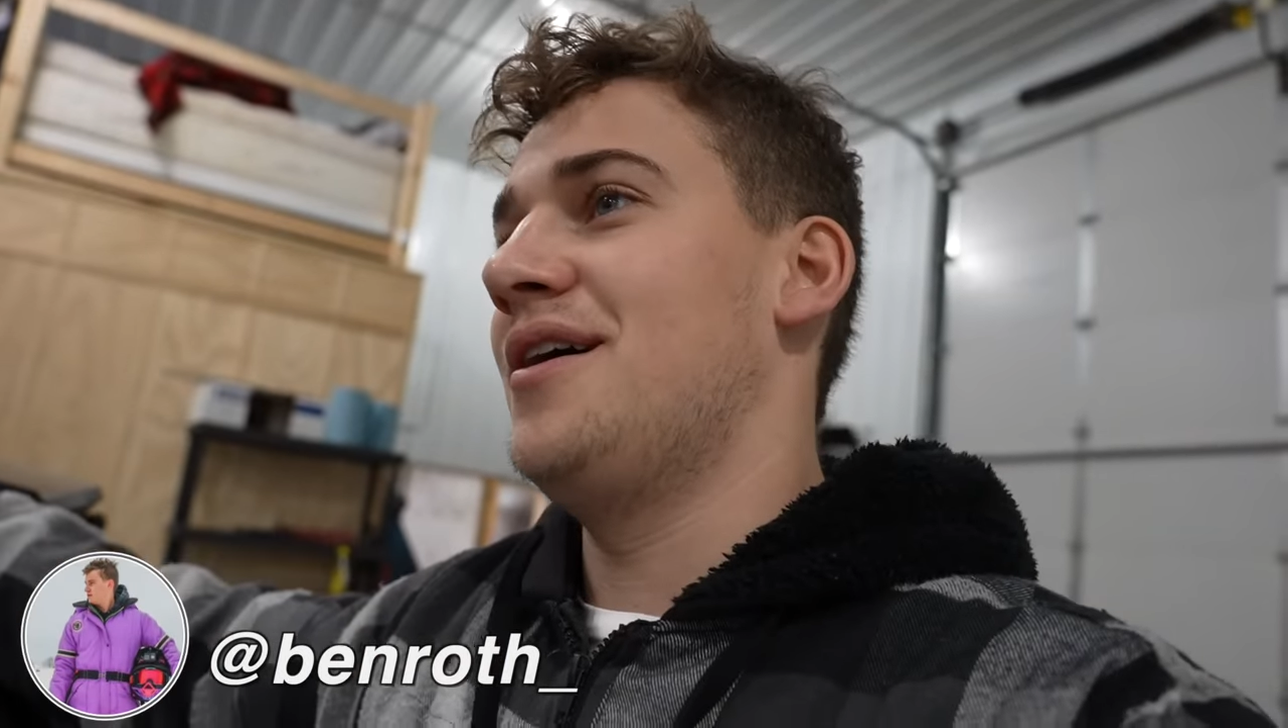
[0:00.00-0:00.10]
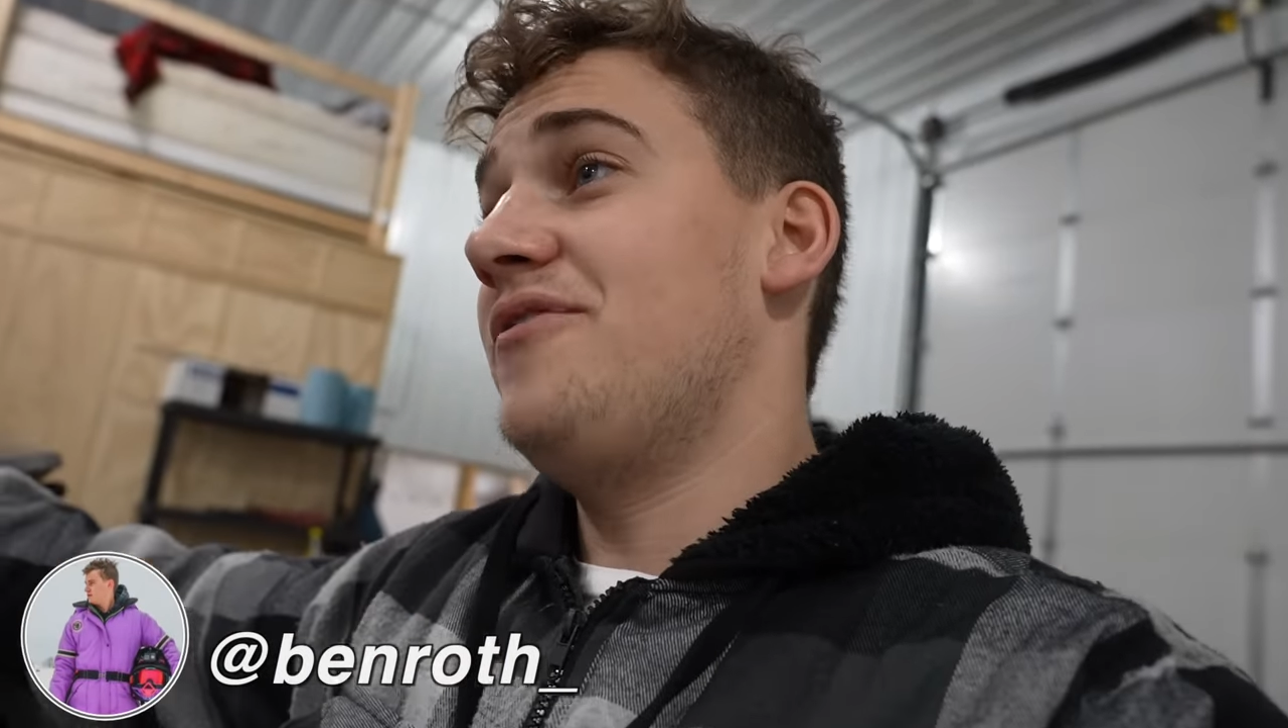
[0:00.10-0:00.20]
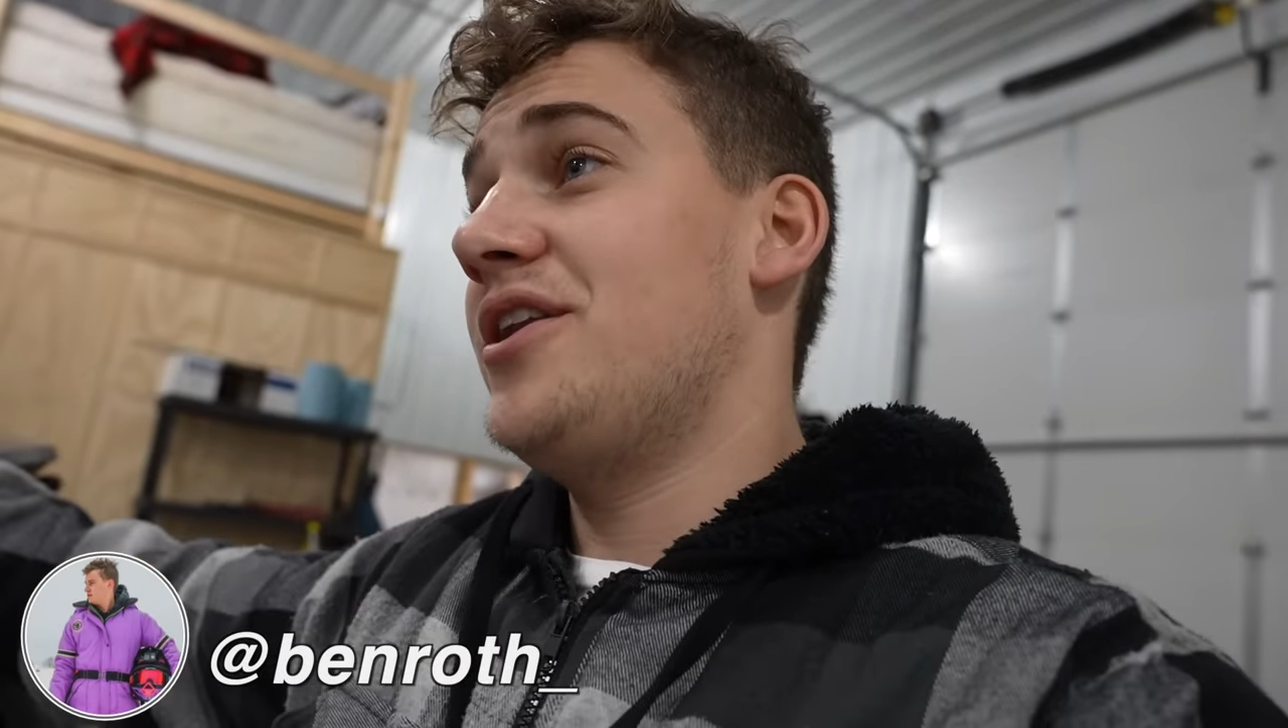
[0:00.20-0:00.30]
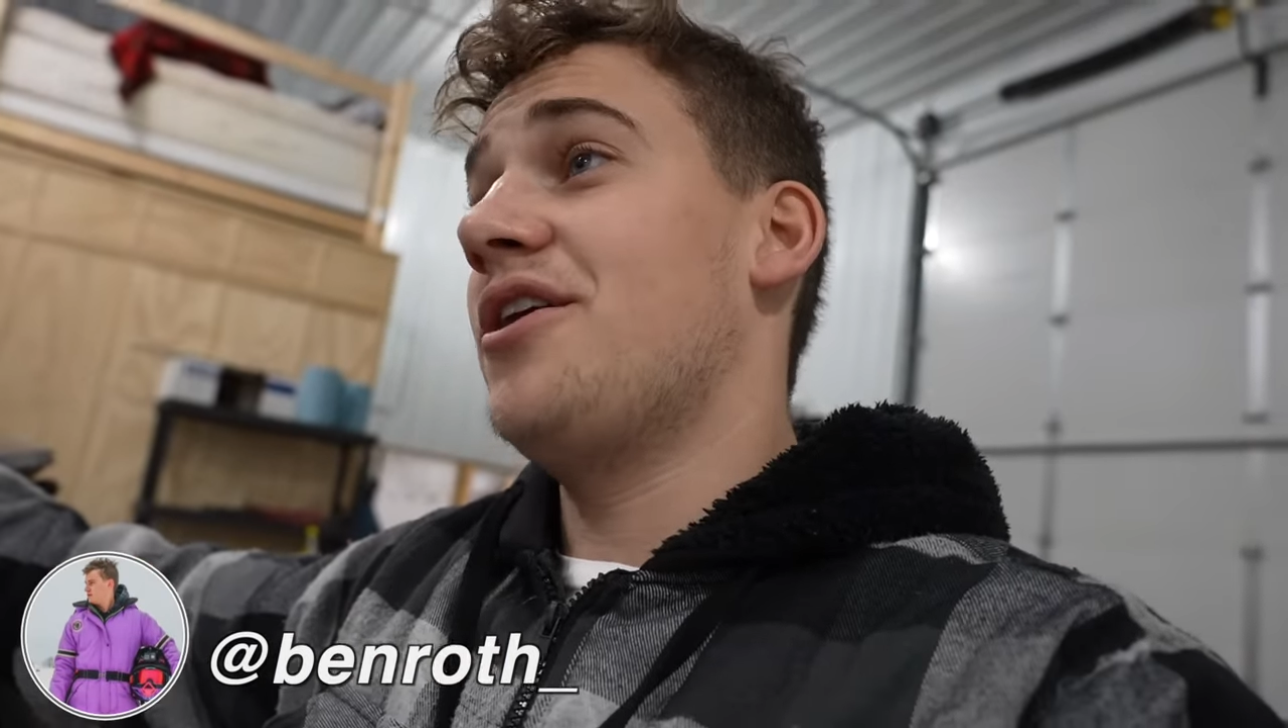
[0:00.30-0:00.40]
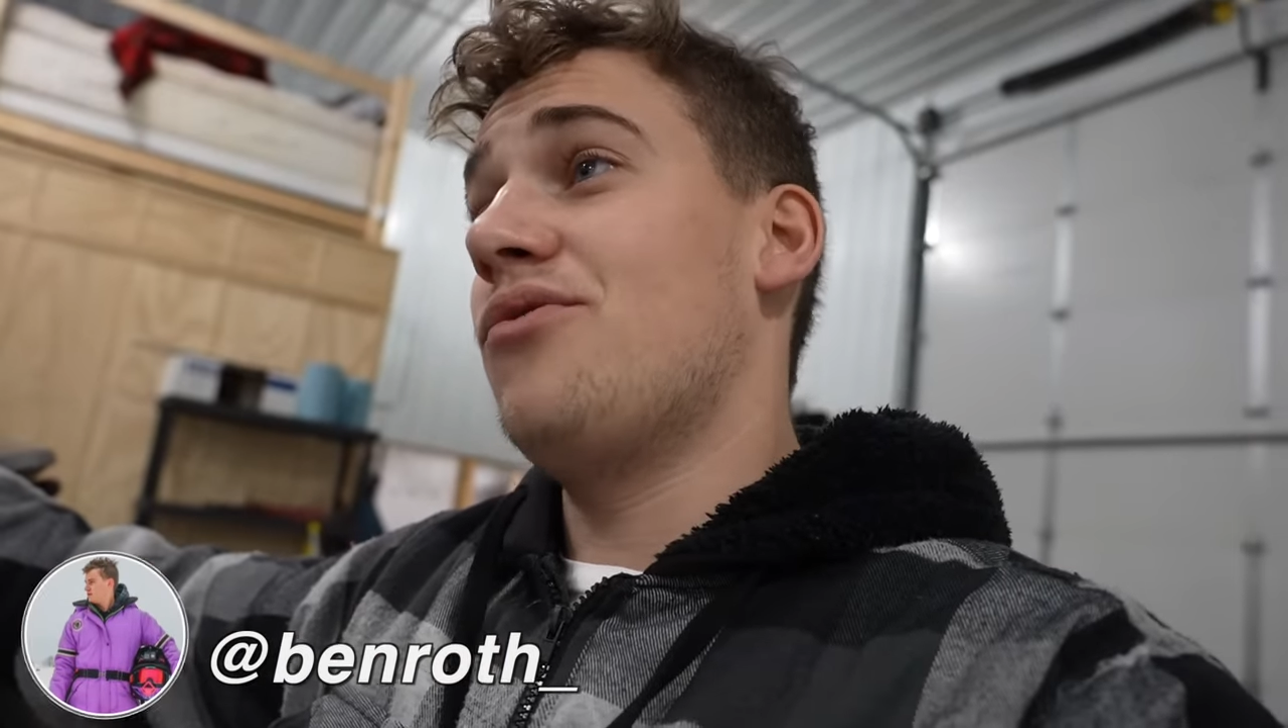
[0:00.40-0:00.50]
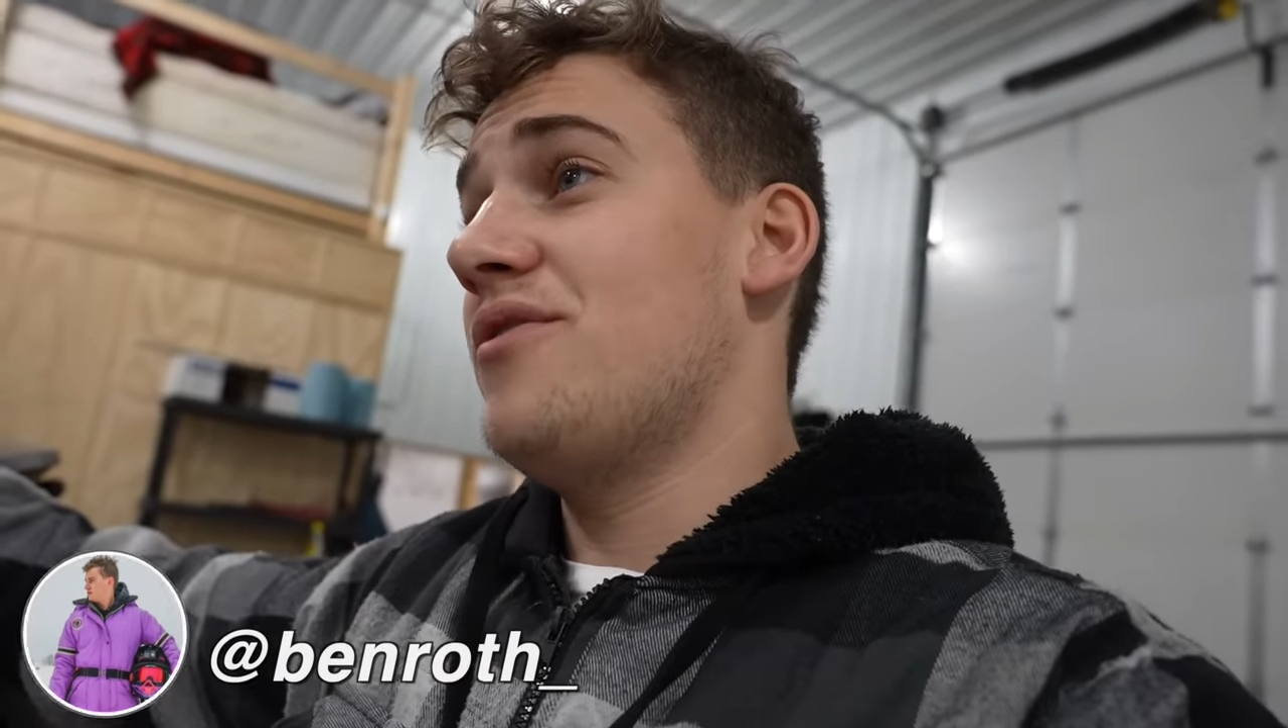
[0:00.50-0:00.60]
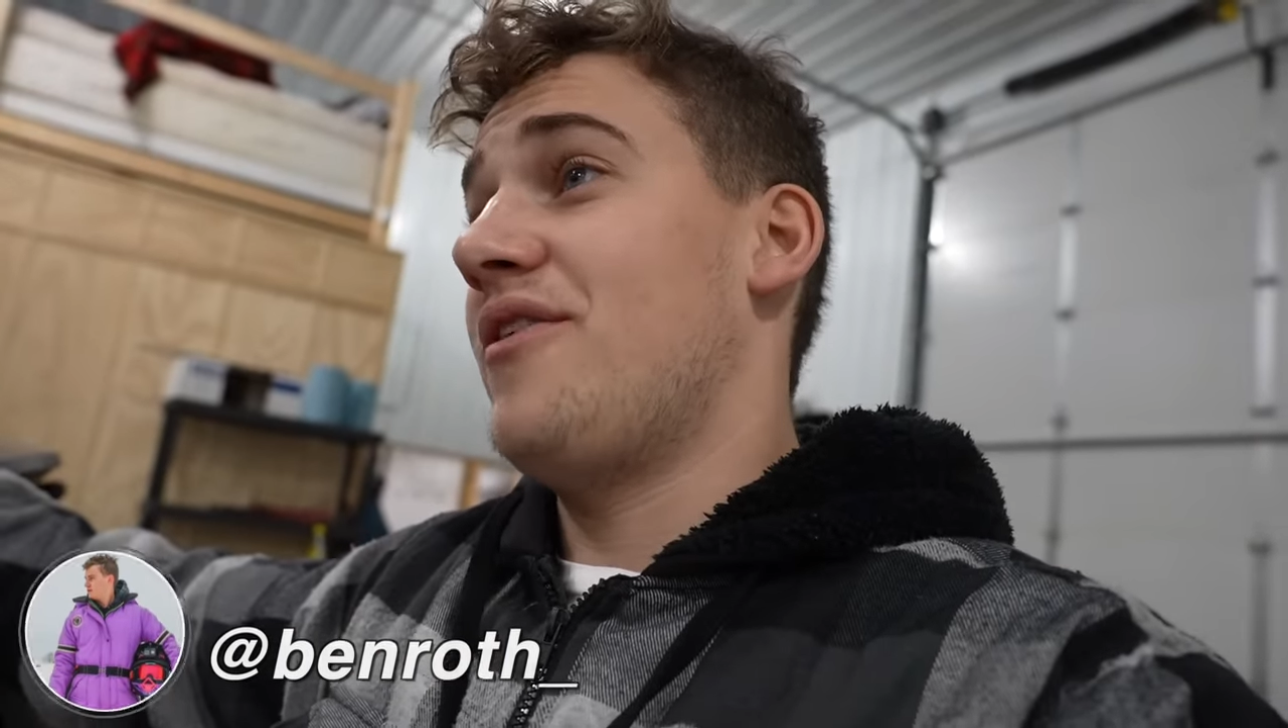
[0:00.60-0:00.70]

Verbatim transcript: video we've